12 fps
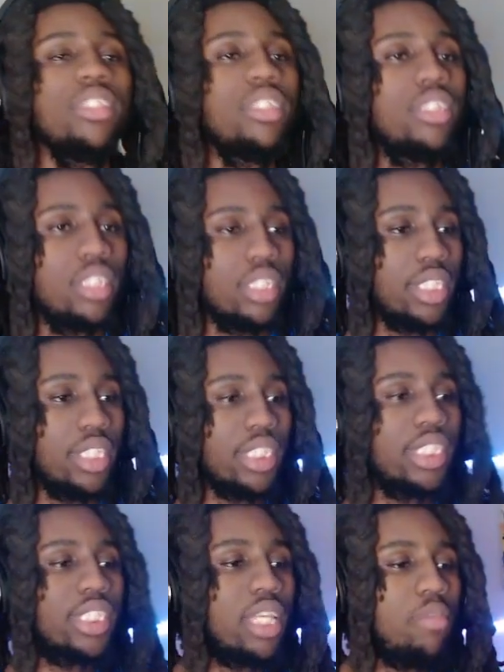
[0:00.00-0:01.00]
this
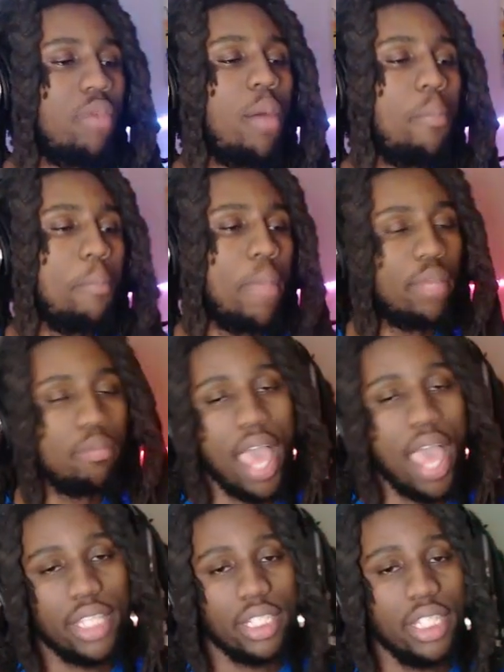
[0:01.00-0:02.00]
team up made
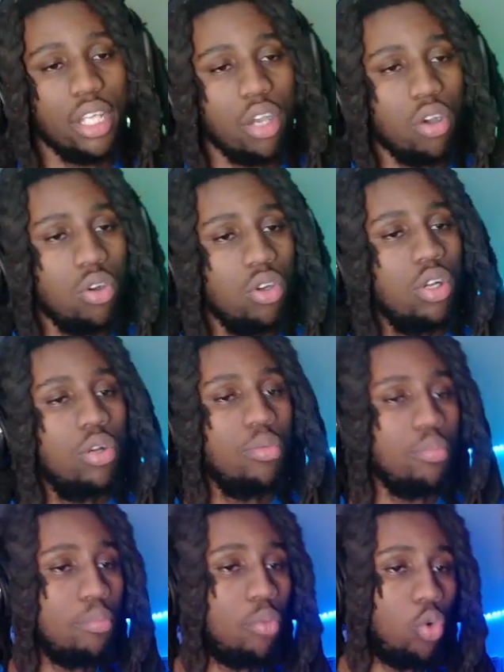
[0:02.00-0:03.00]
Magneto
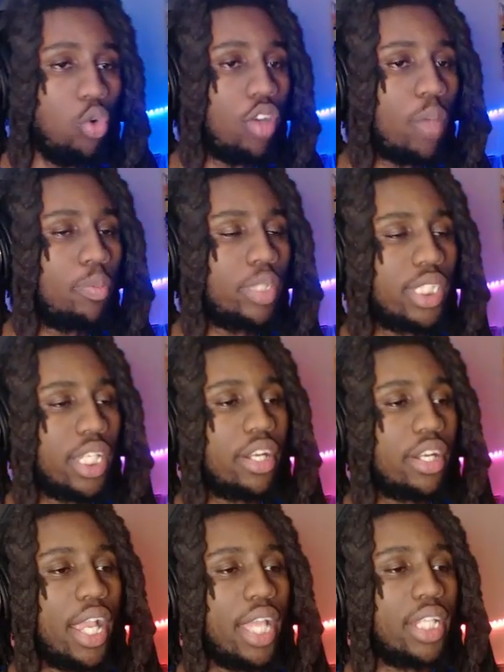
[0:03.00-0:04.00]
move up a tier
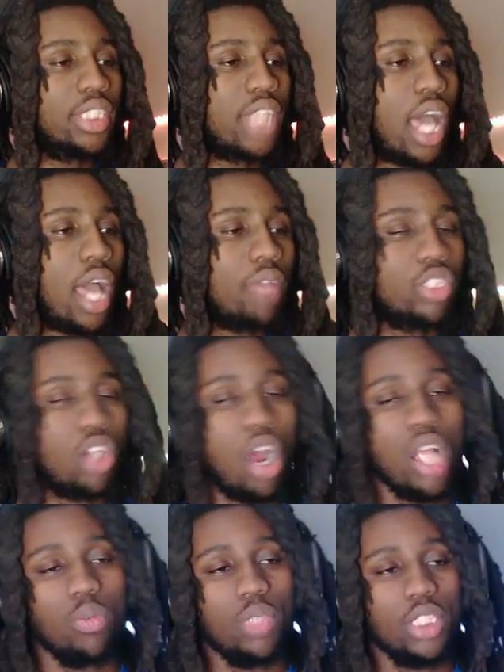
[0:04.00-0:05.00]
anytime Scarlet
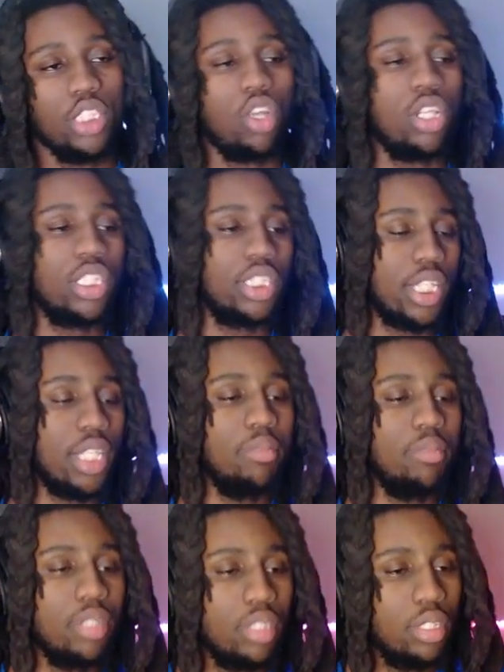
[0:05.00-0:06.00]
Witch is on his team.
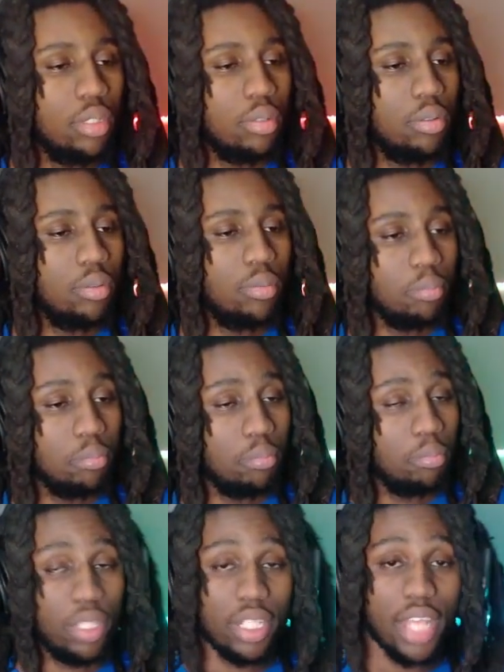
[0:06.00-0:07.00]

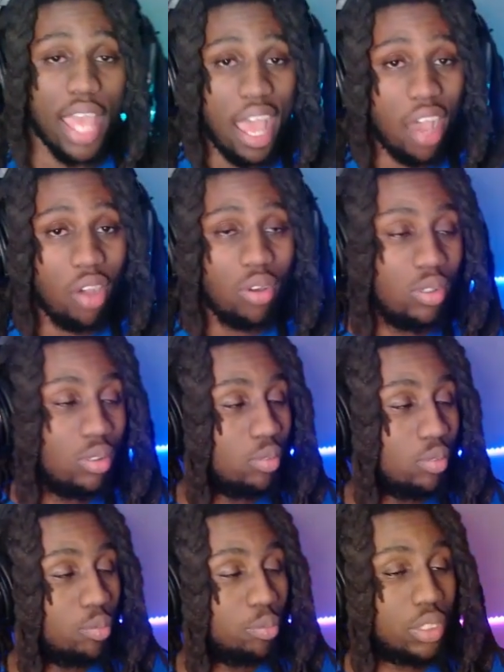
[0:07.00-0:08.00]
But now,
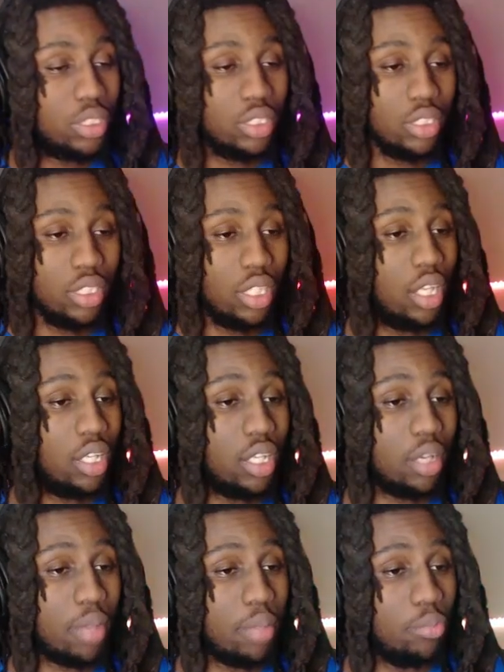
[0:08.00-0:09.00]
nigga
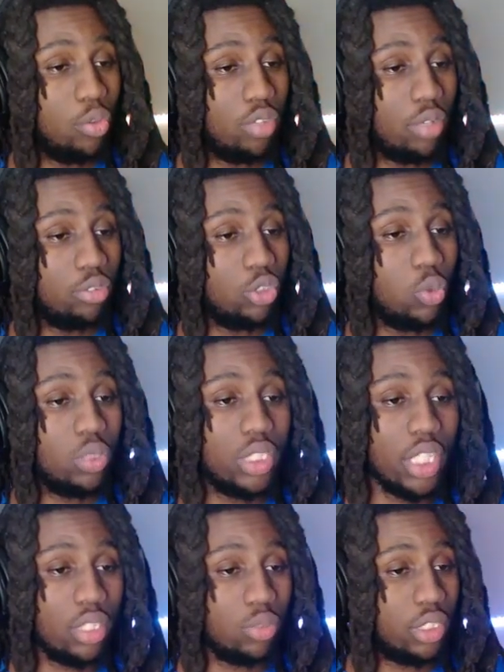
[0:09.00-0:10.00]
might move up 2
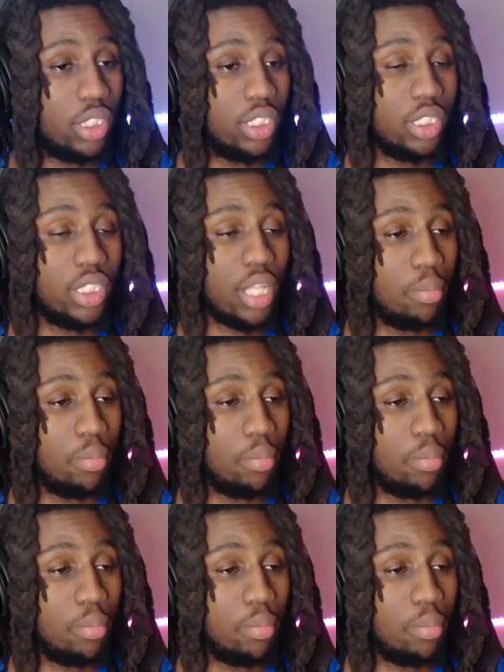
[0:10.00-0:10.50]
tiers with these type of...